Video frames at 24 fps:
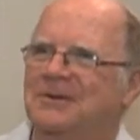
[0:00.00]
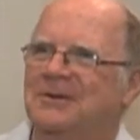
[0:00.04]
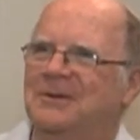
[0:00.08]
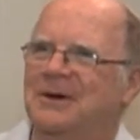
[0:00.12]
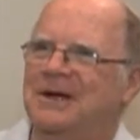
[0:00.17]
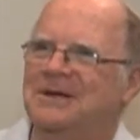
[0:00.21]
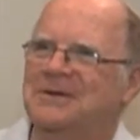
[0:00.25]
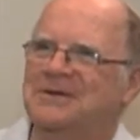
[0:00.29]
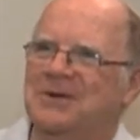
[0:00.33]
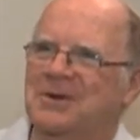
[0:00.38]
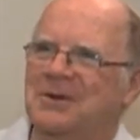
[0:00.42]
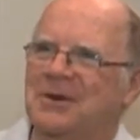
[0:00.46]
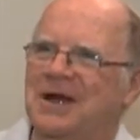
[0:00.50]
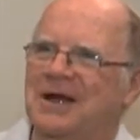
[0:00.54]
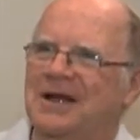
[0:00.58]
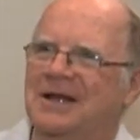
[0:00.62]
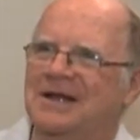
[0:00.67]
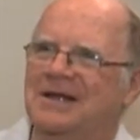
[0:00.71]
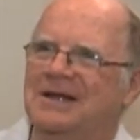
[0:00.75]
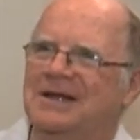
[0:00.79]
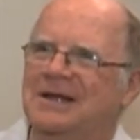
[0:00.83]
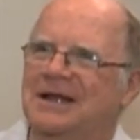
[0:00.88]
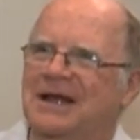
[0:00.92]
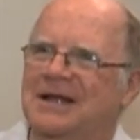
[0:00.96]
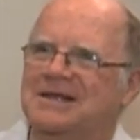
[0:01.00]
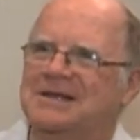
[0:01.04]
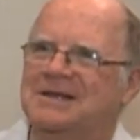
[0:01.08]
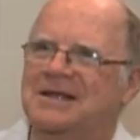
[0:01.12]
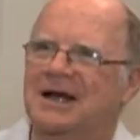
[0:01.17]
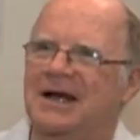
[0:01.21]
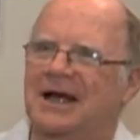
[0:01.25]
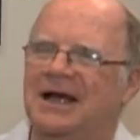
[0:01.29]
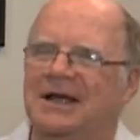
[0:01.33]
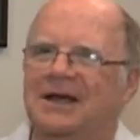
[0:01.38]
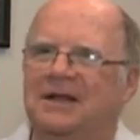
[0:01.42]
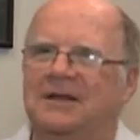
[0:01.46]
Right, so that's
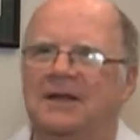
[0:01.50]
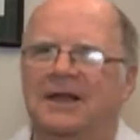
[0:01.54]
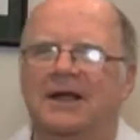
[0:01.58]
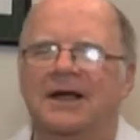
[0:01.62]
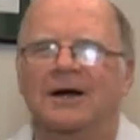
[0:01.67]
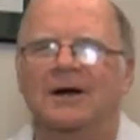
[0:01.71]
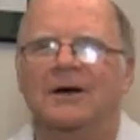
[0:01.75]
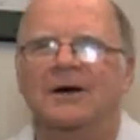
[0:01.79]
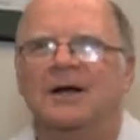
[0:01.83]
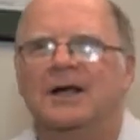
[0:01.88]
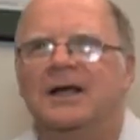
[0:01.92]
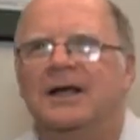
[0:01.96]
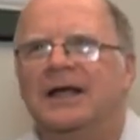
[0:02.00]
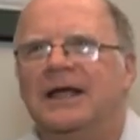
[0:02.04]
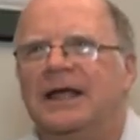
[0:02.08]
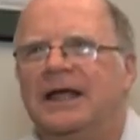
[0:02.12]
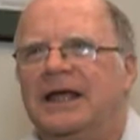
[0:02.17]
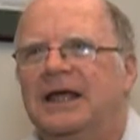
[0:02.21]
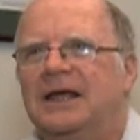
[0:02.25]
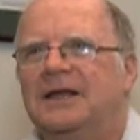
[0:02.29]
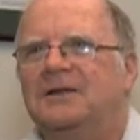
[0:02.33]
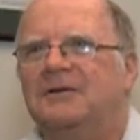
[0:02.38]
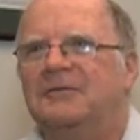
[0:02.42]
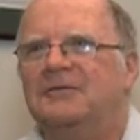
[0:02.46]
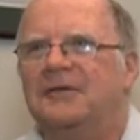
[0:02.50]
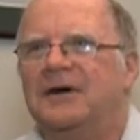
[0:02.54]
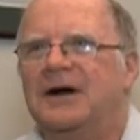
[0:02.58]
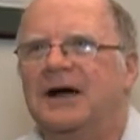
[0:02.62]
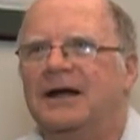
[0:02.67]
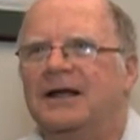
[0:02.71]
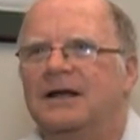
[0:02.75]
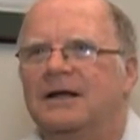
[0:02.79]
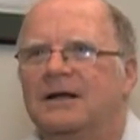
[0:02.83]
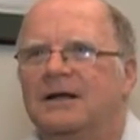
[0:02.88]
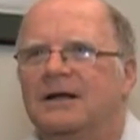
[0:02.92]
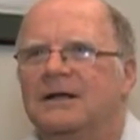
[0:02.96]
tied in there. In the
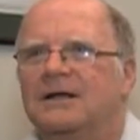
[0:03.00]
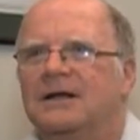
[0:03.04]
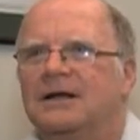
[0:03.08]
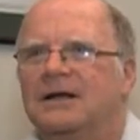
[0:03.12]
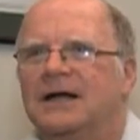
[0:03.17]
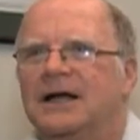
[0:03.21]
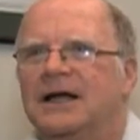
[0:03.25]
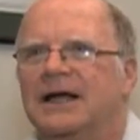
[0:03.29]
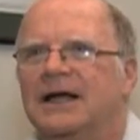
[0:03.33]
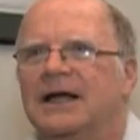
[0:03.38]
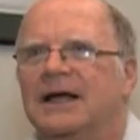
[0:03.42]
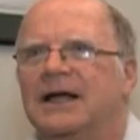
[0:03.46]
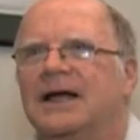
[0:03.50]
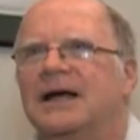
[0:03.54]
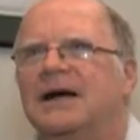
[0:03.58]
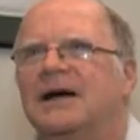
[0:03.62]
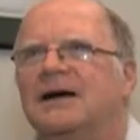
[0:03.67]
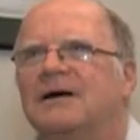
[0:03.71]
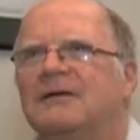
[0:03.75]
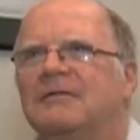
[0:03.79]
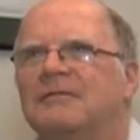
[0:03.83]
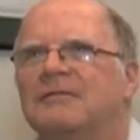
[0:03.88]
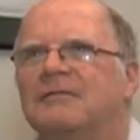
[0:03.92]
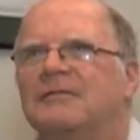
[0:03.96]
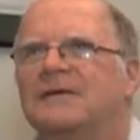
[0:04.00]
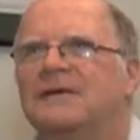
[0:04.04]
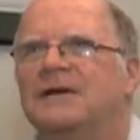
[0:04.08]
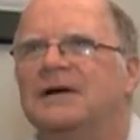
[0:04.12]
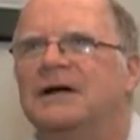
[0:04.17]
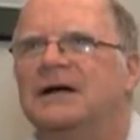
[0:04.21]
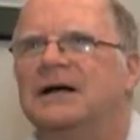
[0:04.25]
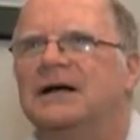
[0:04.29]
final, I have